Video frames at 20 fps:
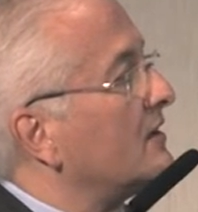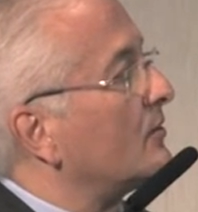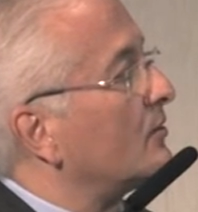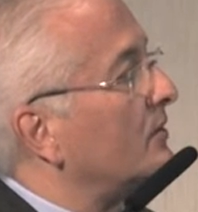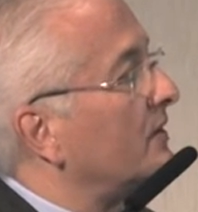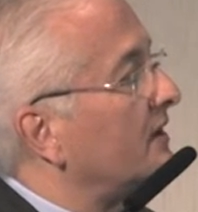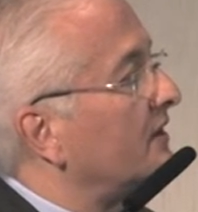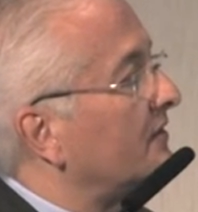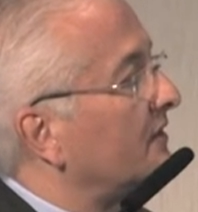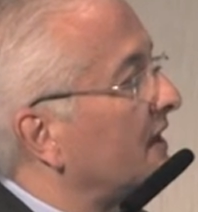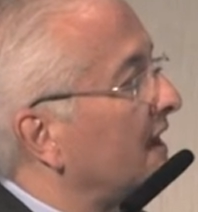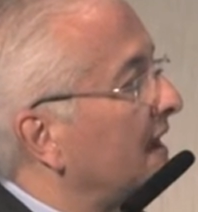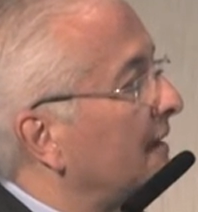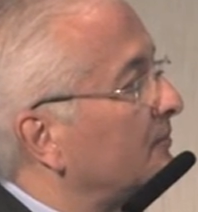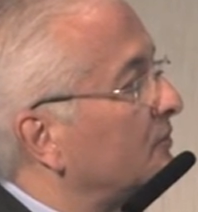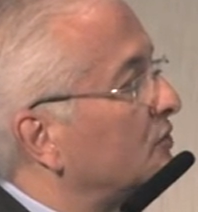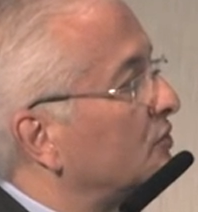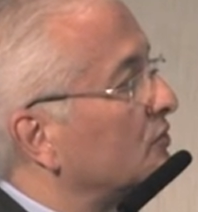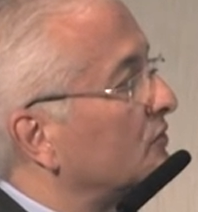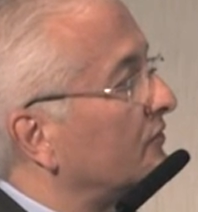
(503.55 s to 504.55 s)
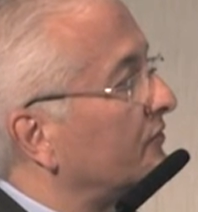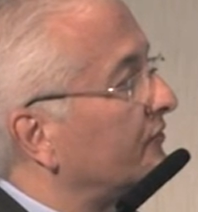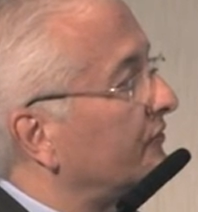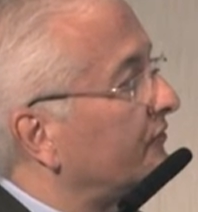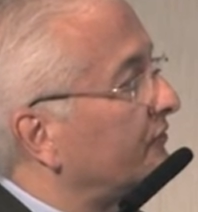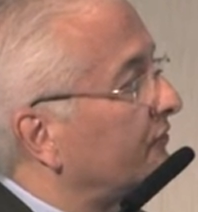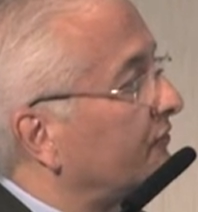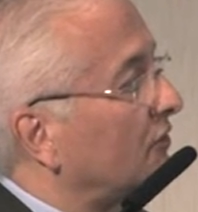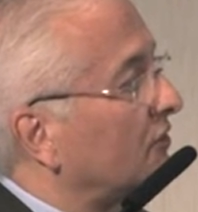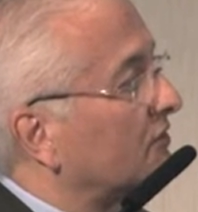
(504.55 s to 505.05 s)
with up to
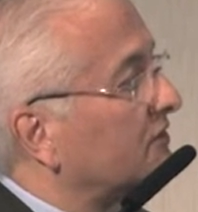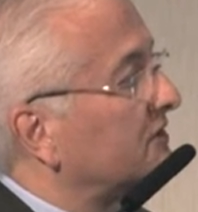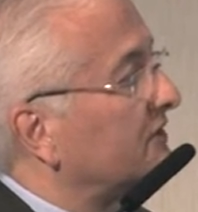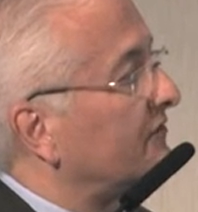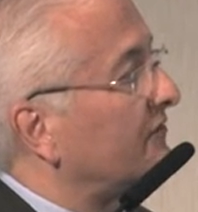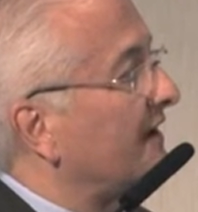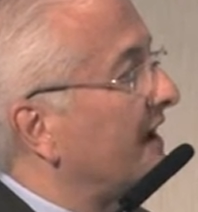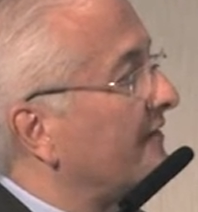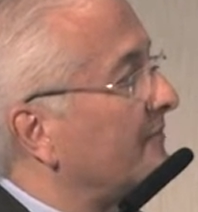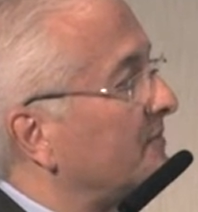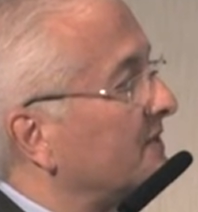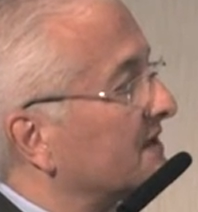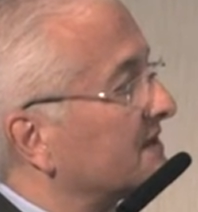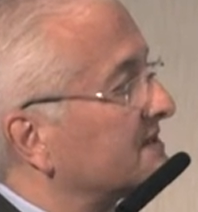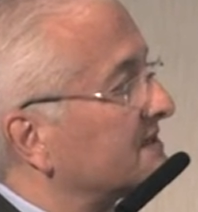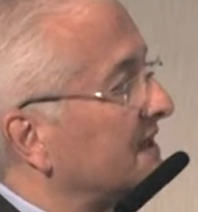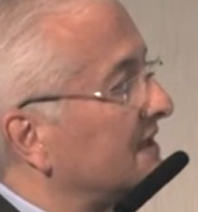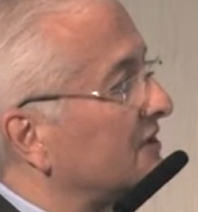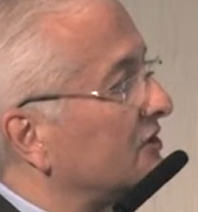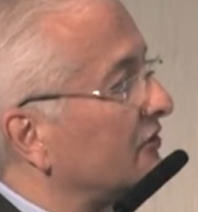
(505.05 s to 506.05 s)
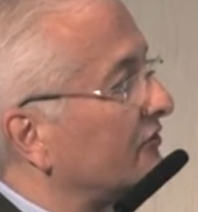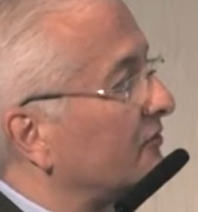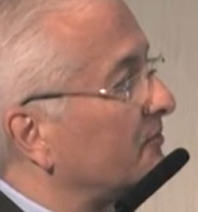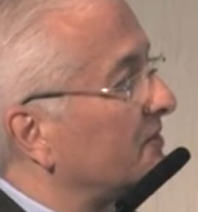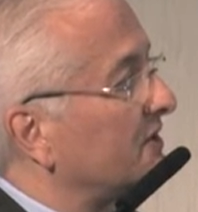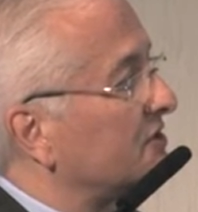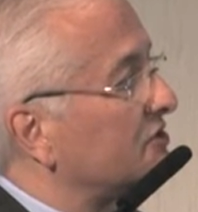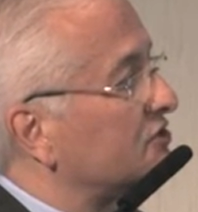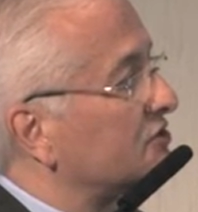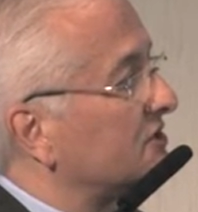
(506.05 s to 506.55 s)
forty-five percent of
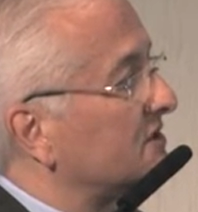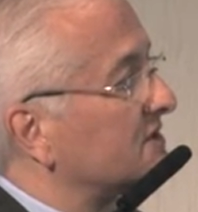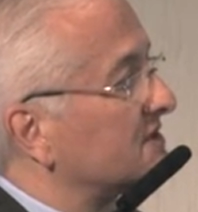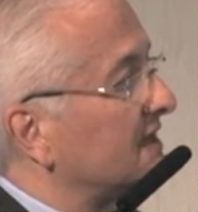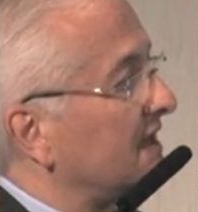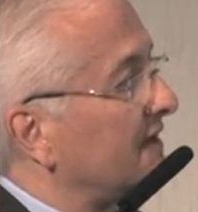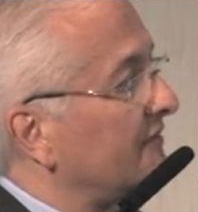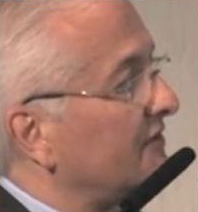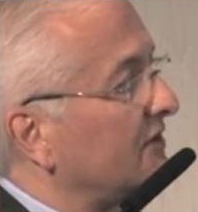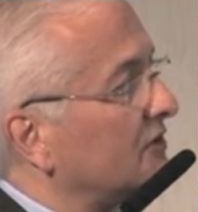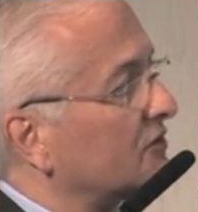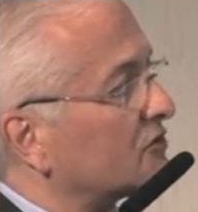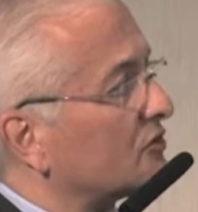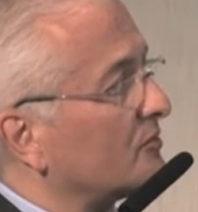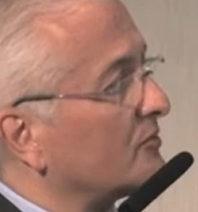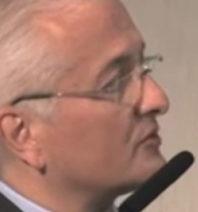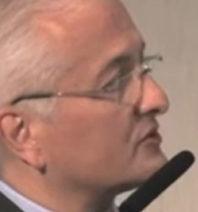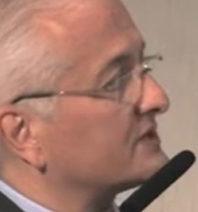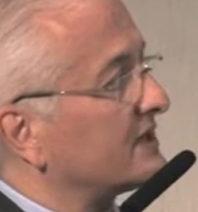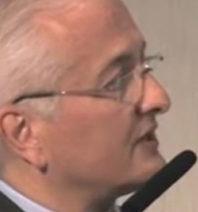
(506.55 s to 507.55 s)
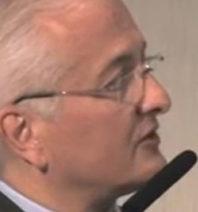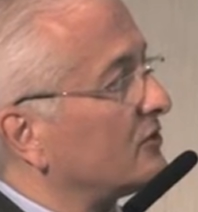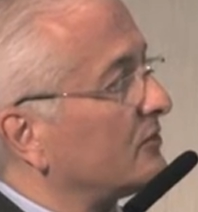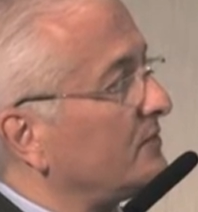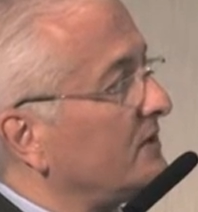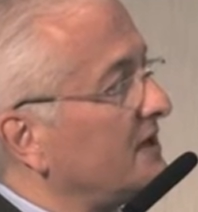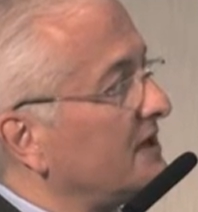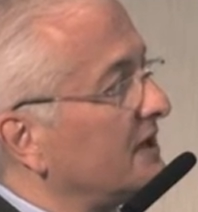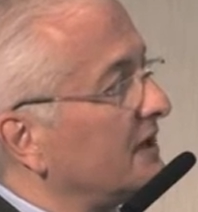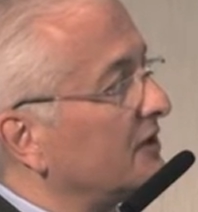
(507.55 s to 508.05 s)
patients having
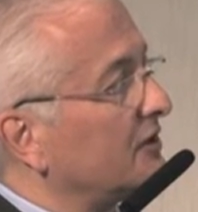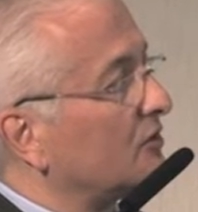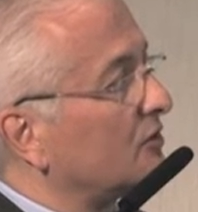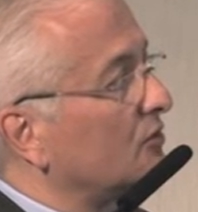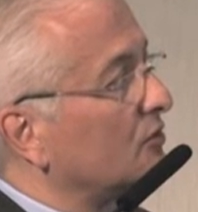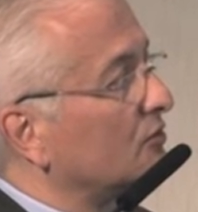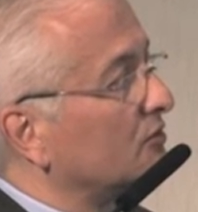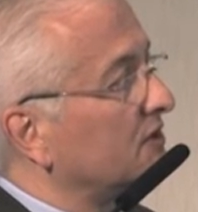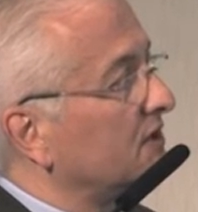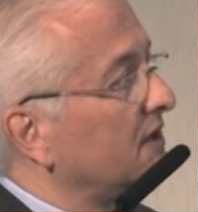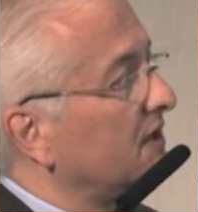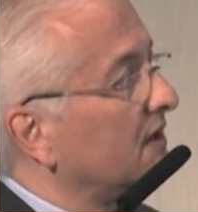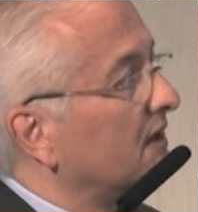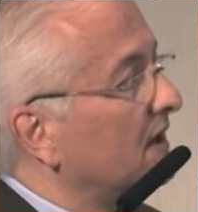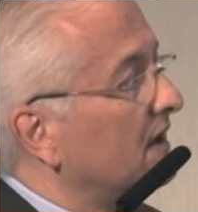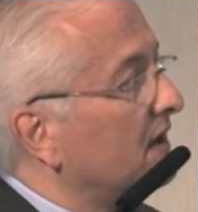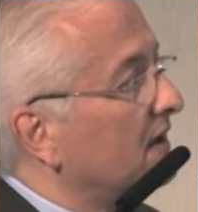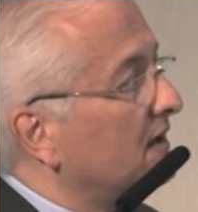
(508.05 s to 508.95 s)
thrombocytopenia, including